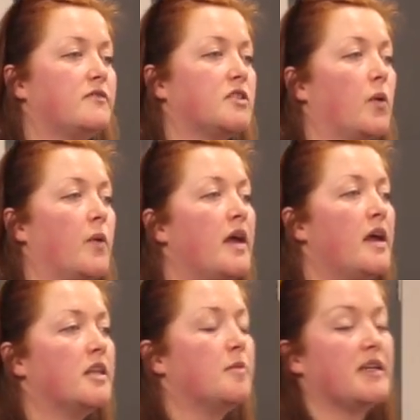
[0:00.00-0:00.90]
So
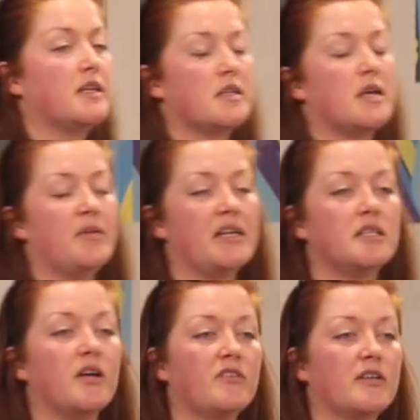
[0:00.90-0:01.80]
the
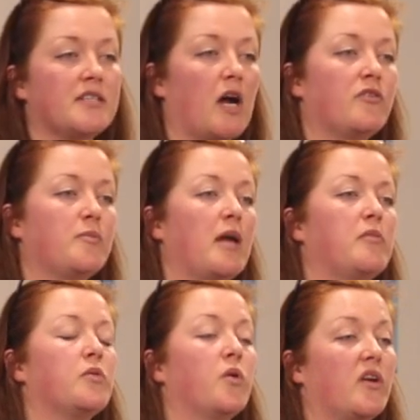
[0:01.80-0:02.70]
ability of their staff to be
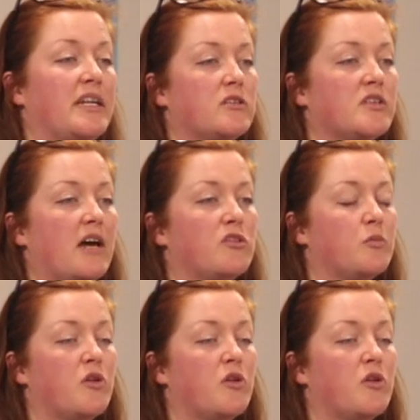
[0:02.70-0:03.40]
able to work on international